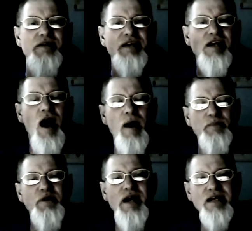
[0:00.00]
than
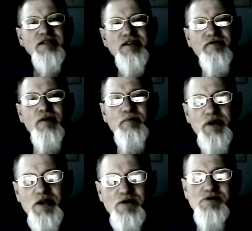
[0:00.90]
comprehensive
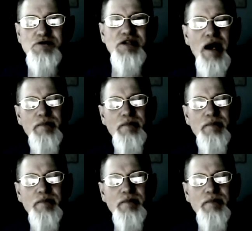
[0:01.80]
abuse.